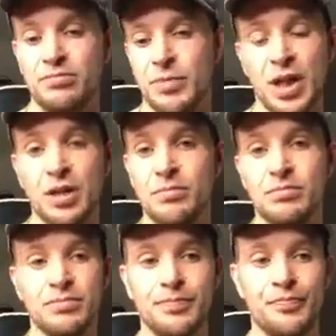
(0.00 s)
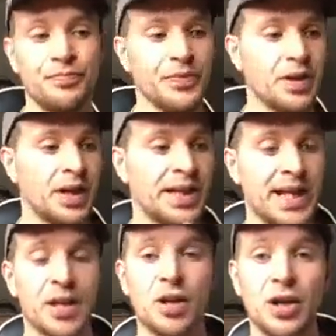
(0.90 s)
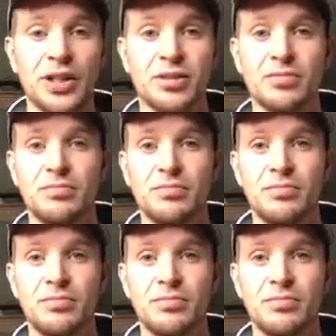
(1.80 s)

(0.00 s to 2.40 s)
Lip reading: right? Again, guys,